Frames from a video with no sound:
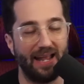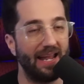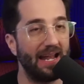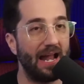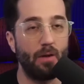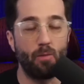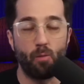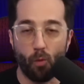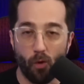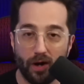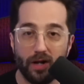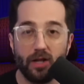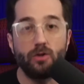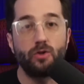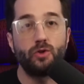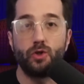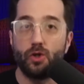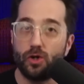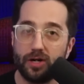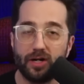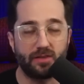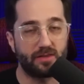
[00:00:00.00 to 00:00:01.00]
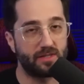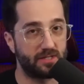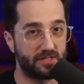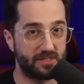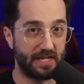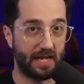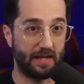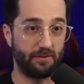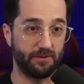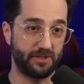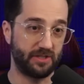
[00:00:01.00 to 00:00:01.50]
and I want to look at the
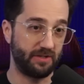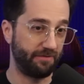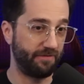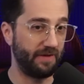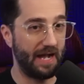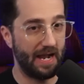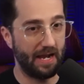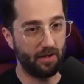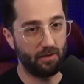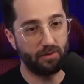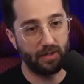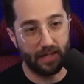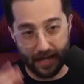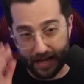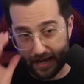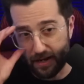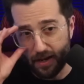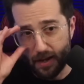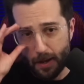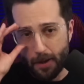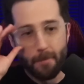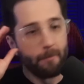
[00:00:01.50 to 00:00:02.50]
sales divide, okay?